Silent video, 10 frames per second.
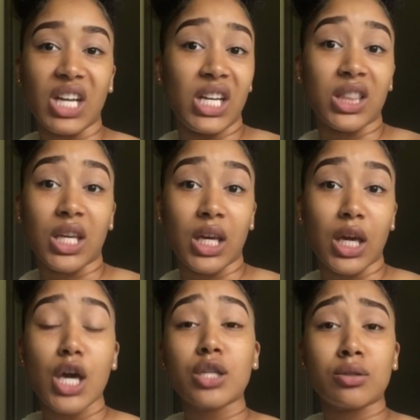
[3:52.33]
anything,
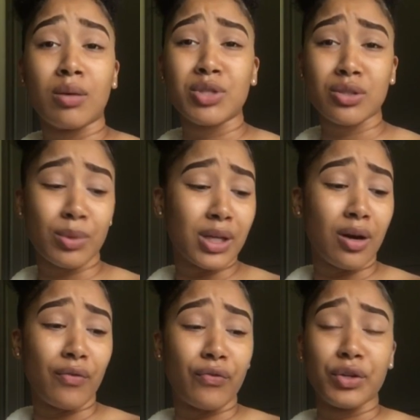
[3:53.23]
so I'm just really
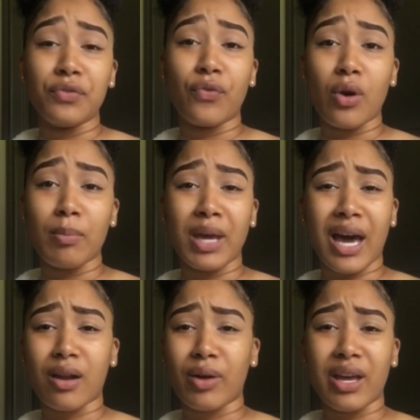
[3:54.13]
gonna freeform it.
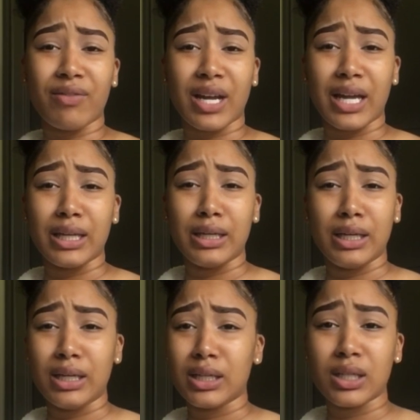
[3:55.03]
I don't have an
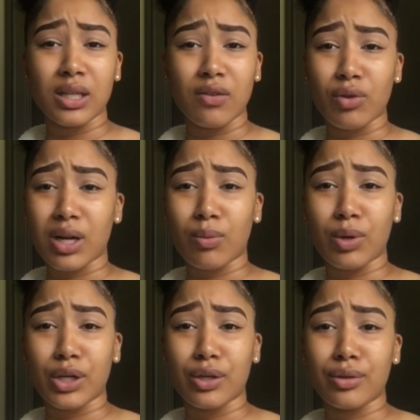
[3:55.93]
idea of what I
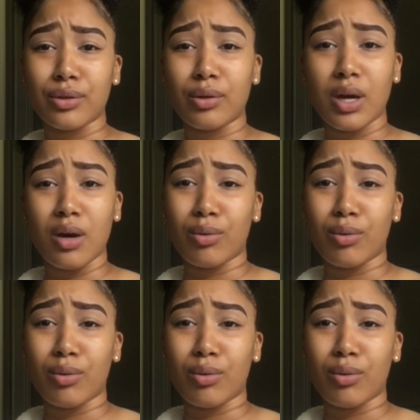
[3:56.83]
want to do.